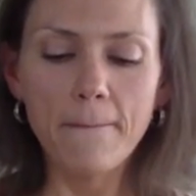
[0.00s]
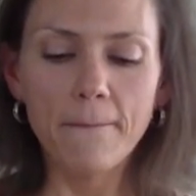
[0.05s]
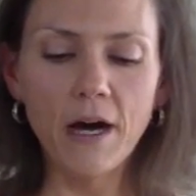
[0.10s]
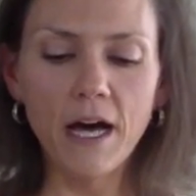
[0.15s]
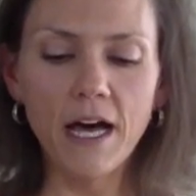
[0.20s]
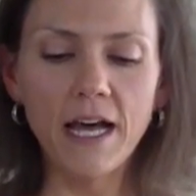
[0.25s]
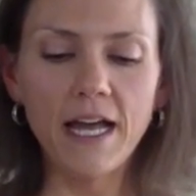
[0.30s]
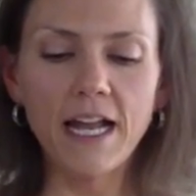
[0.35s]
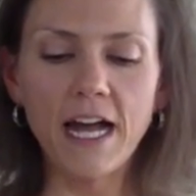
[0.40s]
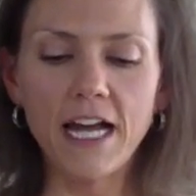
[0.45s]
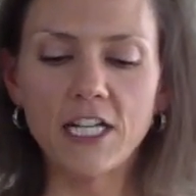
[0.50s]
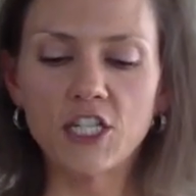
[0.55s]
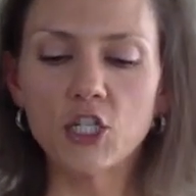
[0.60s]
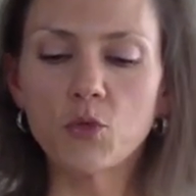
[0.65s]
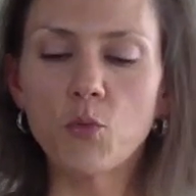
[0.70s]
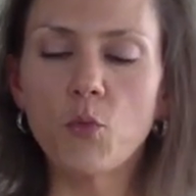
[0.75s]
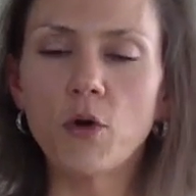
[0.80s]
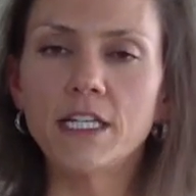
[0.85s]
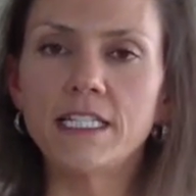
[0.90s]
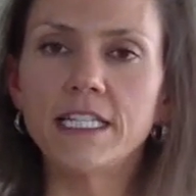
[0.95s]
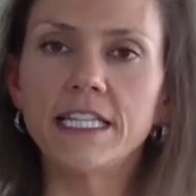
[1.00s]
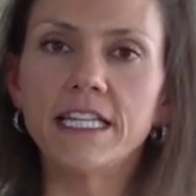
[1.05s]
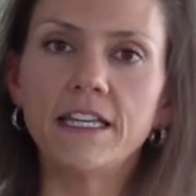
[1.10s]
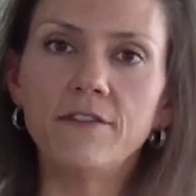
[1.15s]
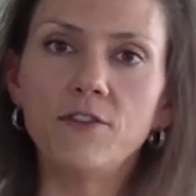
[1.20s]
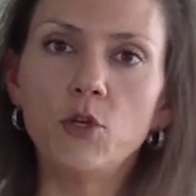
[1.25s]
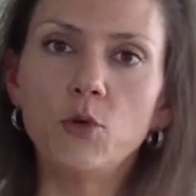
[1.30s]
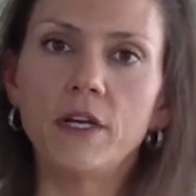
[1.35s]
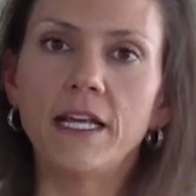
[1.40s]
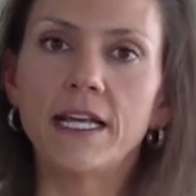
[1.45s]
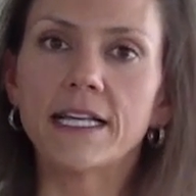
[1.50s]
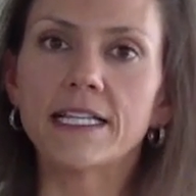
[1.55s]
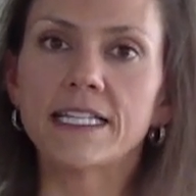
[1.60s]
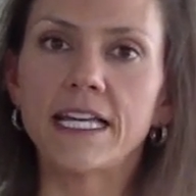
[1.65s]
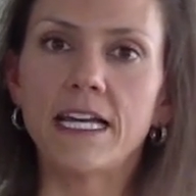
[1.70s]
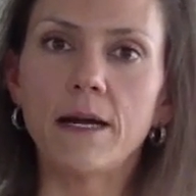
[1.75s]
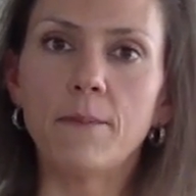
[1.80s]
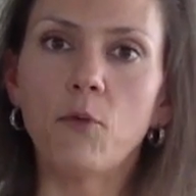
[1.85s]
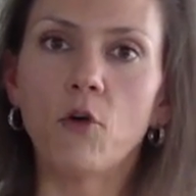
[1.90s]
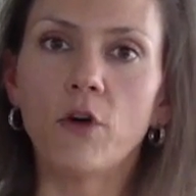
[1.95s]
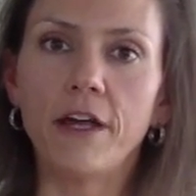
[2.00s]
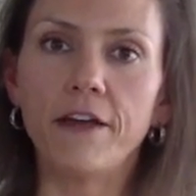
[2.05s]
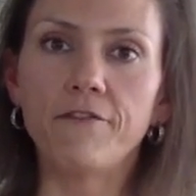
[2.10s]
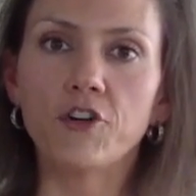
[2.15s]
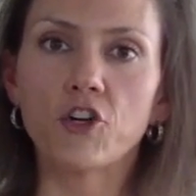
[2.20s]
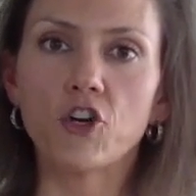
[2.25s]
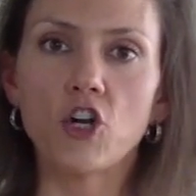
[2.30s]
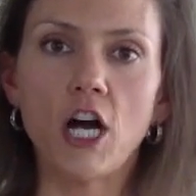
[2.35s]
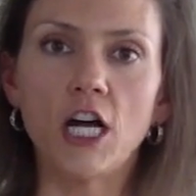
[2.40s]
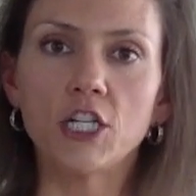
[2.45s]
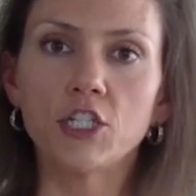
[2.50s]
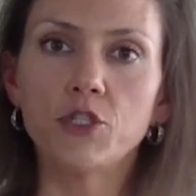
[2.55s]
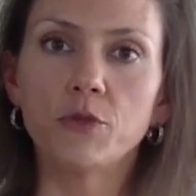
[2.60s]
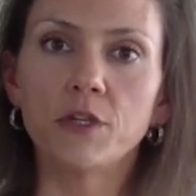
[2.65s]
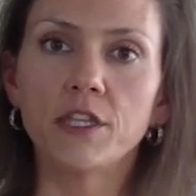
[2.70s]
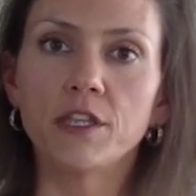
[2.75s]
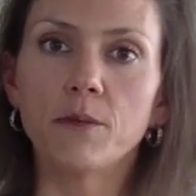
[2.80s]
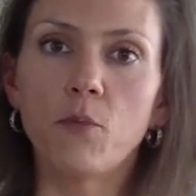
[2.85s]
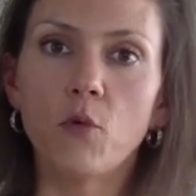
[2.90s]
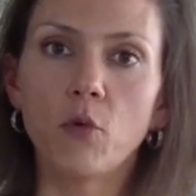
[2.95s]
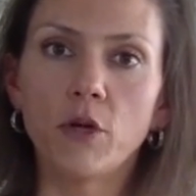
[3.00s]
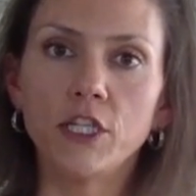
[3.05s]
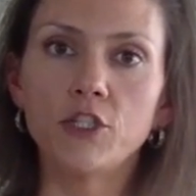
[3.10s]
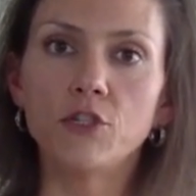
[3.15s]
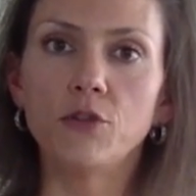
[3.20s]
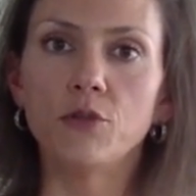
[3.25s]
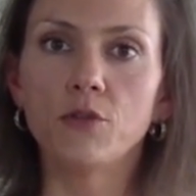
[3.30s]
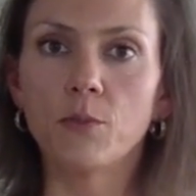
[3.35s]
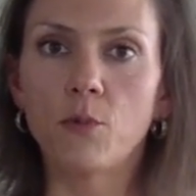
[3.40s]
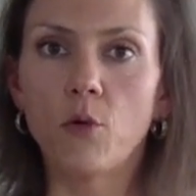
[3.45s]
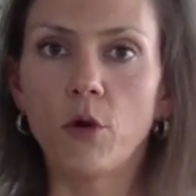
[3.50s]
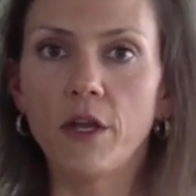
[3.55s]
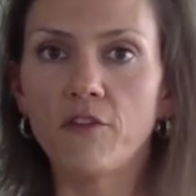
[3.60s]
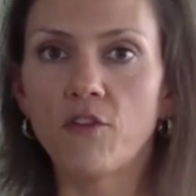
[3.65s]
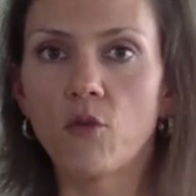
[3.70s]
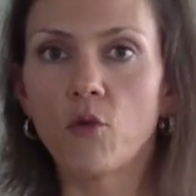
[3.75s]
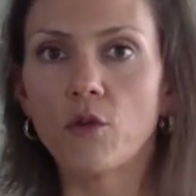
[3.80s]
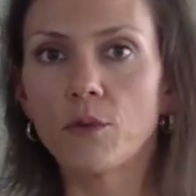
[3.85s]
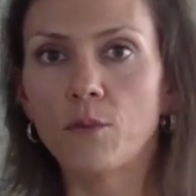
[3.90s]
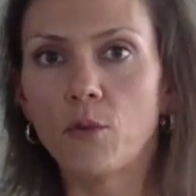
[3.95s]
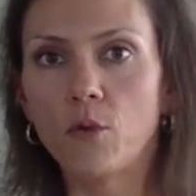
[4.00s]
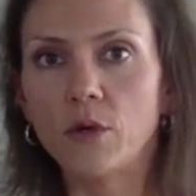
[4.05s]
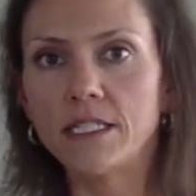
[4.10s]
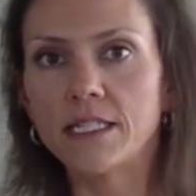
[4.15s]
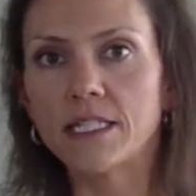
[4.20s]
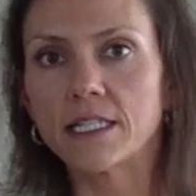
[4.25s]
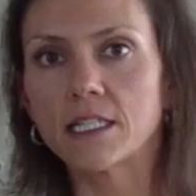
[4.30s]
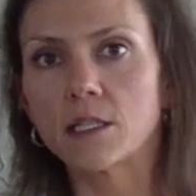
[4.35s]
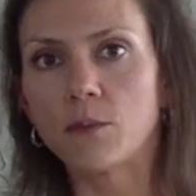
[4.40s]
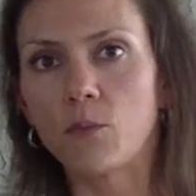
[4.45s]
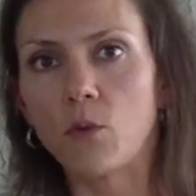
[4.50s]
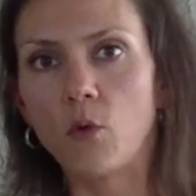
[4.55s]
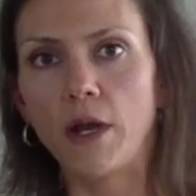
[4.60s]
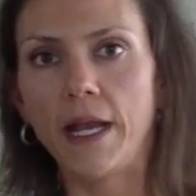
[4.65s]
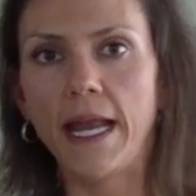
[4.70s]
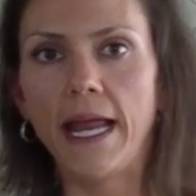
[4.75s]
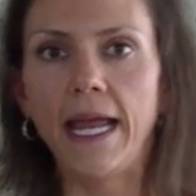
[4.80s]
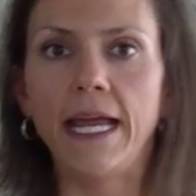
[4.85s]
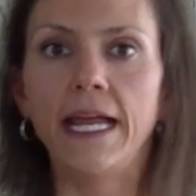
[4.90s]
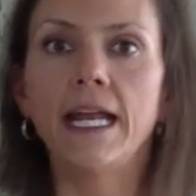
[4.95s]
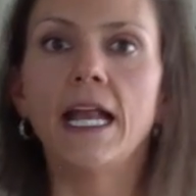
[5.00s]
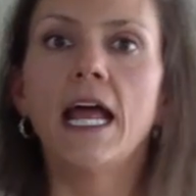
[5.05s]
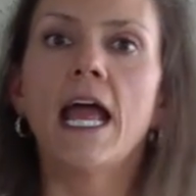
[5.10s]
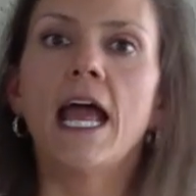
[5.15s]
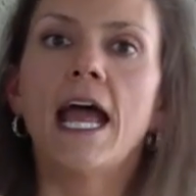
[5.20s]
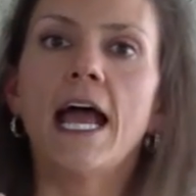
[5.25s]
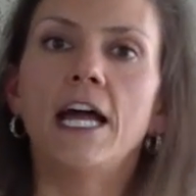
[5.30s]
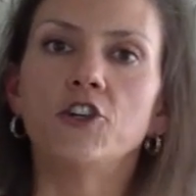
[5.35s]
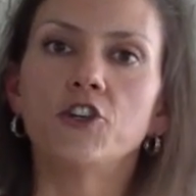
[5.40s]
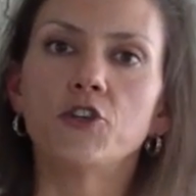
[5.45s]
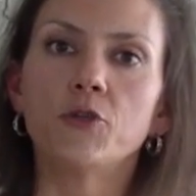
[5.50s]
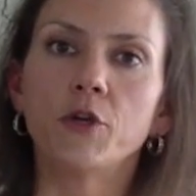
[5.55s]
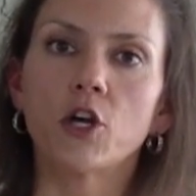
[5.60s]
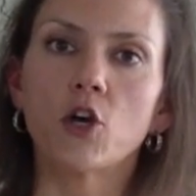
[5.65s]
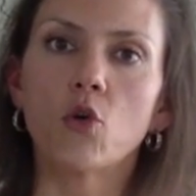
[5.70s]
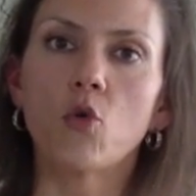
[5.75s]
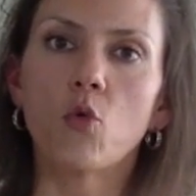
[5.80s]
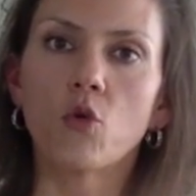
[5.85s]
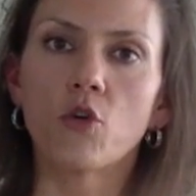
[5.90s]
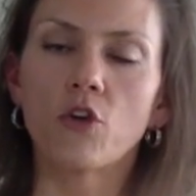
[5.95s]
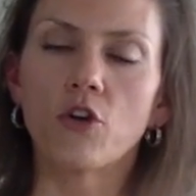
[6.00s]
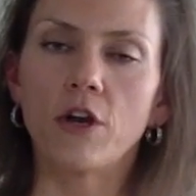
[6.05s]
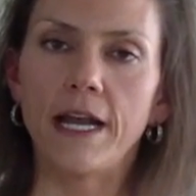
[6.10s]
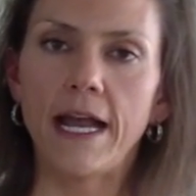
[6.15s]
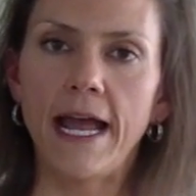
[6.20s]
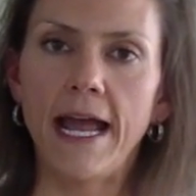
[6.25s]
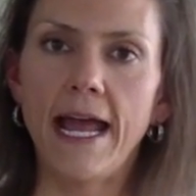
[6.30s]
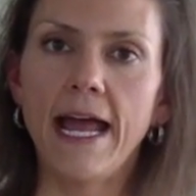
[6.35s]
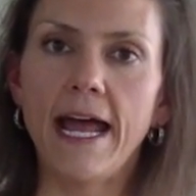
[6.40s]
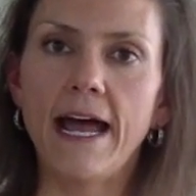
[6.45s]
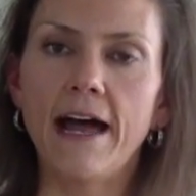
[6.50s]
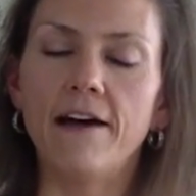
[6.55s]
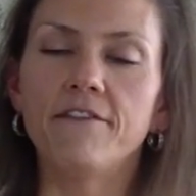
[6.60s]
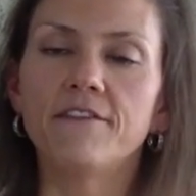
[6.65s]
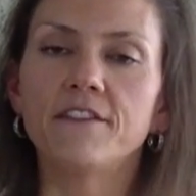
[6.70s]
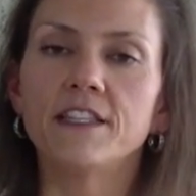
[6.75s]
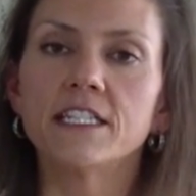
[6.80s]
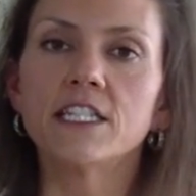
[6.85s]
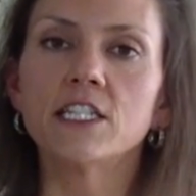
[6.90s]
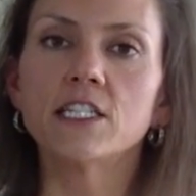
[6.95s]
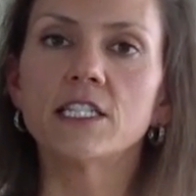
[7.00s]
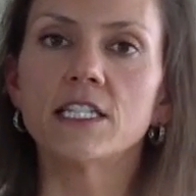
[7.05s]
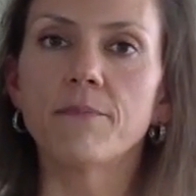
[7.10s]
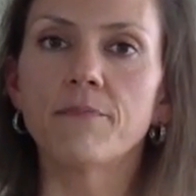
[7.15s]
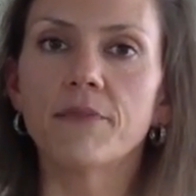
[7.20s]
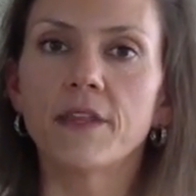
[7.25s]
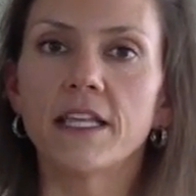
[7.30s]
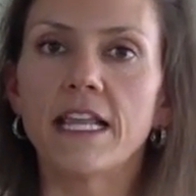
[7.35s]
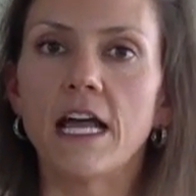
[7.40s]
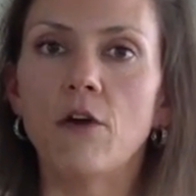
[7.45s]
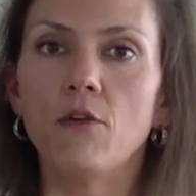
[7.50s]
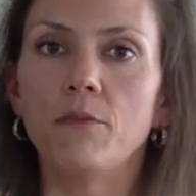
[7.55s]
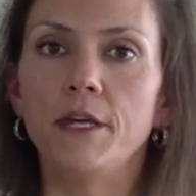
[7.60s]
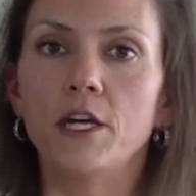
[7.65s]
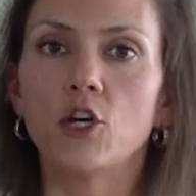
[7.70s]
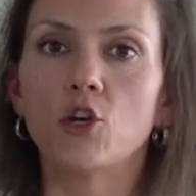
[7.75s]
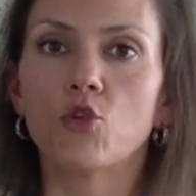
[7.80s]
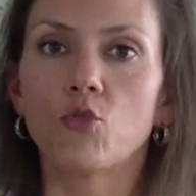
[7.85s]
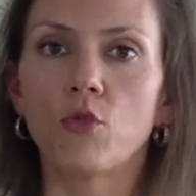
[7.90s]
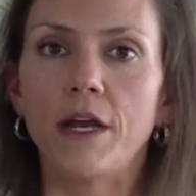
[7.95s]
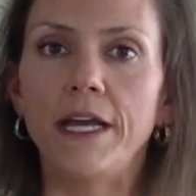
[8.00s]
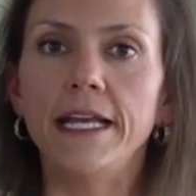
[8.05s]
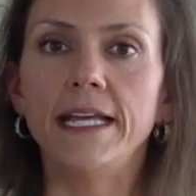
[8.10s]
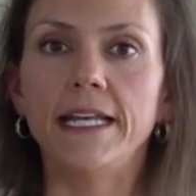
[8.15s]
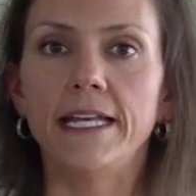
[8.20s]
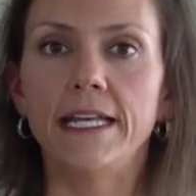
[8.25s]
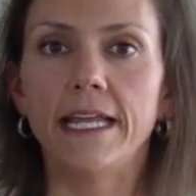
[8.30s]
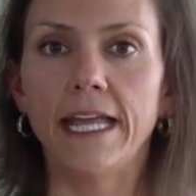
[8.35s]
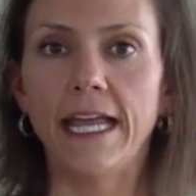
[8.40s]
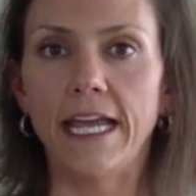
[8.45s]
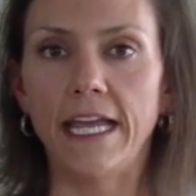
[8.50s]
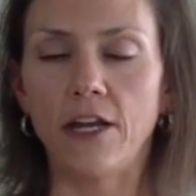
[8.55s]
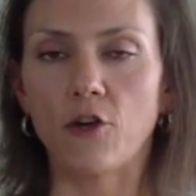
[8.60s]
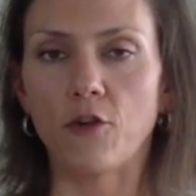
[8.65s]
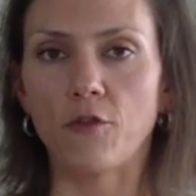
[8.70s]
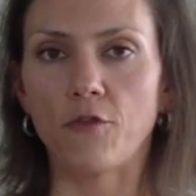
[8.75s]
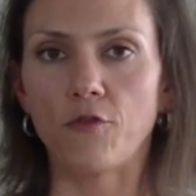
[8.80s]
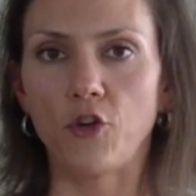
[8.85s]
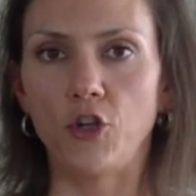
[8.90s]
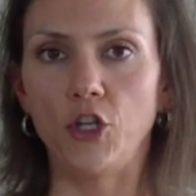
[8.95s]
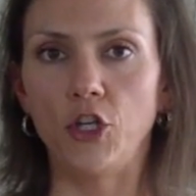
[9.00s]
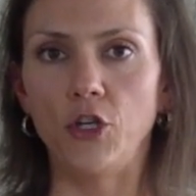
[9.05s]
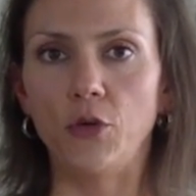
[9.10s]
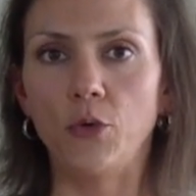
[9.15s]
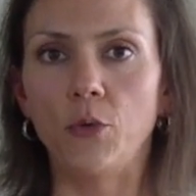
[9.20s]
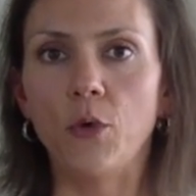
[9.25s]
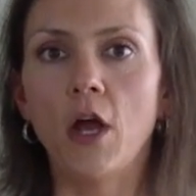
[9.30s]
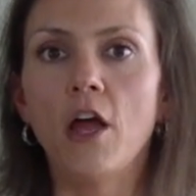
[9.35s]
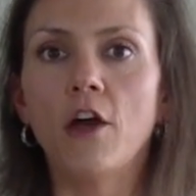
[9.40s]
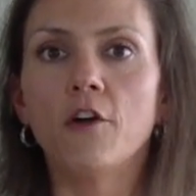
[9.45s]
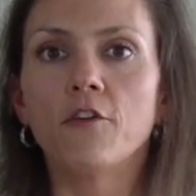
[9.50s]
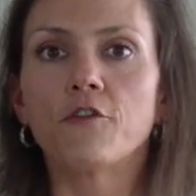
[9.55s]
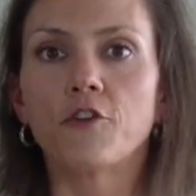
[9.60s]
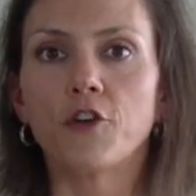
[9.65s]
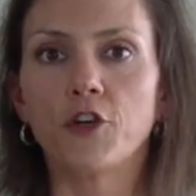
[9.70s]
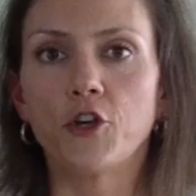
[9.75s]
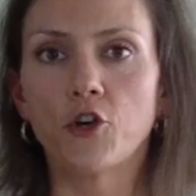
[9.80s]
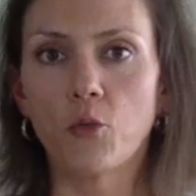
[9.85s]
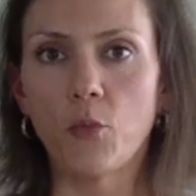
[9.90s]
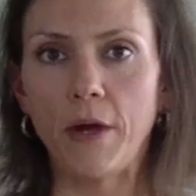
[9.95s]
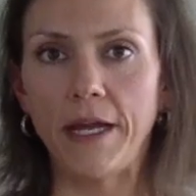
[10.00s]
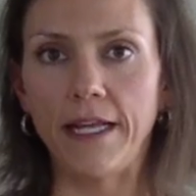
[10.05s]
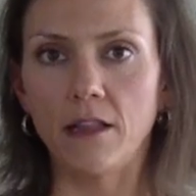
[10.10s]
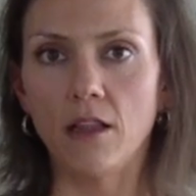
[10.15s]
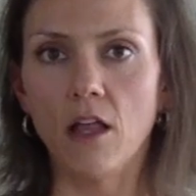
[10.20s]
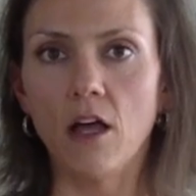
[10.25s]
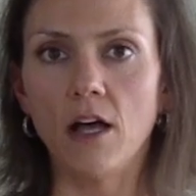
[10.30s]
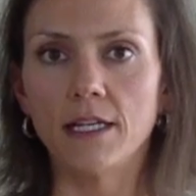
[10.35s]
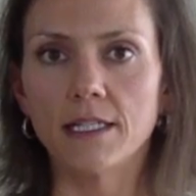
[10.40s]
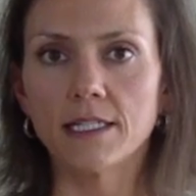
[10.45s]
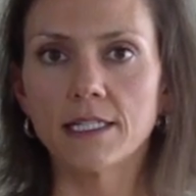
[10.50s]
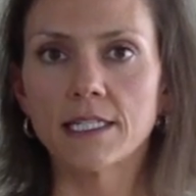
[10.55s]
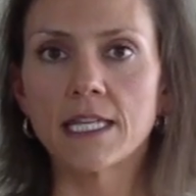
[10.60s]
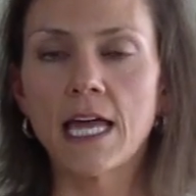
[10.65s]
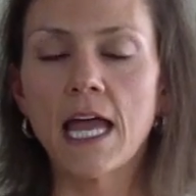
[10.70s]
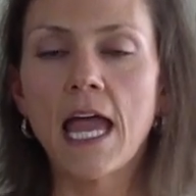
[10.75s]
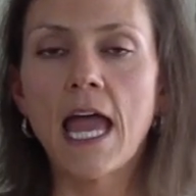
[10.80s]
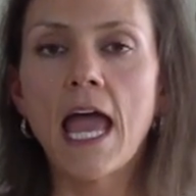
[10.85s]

But I just wanted to give you an example. If you're not doing the 0.2, the 0.4, the 0.6, the 0.8, and you're doing a quarter and a half, this is something that would be a great indicator for you for your weight loss.